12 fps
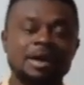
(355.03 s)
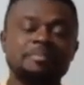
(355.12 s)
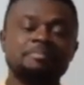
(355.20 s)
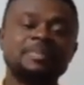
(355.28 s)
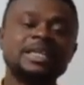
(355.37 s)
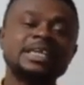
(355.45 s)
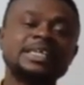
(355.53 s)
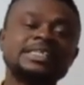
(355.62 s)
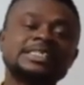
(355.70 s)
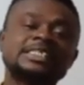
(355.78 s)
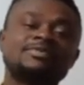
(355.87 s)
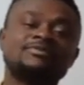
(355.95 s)

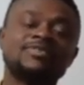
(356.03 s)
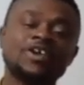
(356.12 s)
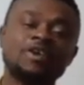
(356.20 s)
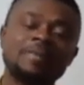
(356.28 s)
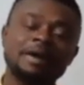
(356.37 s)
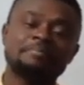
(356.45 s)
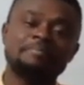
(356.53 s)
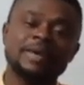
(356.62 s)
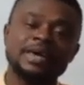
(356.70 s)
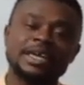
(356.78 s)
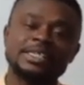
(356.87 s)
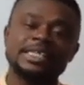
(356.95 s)
Please follow my
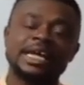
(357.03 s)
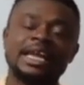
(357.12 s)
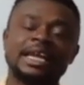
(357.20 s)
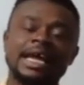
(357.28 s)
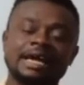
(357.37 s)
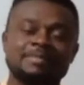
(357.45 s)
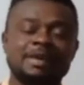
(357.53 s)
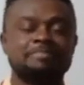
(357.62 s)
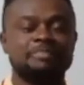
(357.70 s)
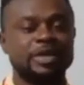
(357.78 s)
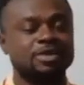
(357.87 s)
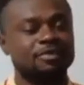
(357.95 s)
page and like my
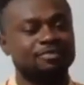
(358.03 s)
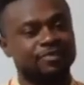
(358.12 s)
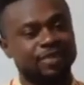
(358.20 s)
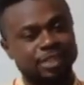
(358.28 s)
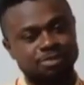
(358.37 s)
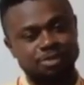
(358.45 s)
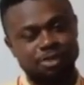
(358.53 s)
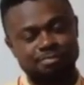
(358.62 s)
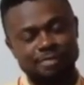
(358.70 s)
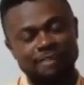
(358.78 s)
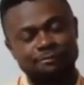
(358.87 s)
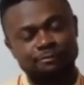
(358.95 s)
page on Facebook.
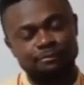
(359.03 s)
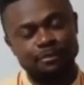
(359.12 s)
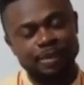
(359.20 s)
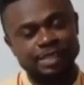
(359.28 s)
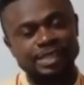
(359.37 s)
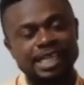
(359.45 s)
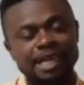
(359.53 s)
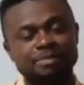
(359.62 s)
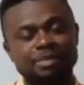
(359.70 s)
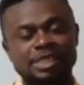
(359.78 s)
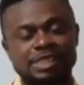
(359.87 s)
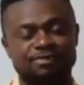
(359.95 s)
My page name
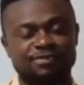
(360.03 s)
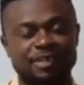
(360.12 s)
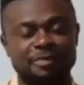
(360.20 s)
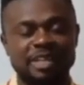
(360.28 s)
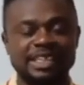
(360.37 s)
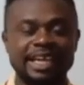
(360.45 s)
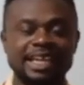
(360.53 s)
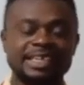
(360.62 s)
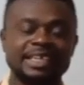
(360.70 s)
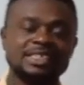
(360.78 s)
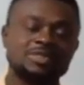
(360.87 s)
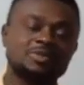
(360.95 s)
is From Eternity
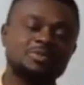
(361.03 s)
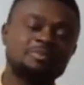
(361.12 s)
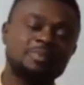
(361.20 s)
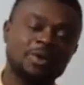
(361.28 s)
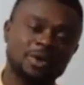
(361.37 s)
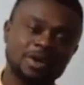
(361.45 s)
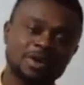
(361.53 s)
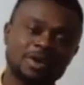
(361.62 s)
the Schoolboy.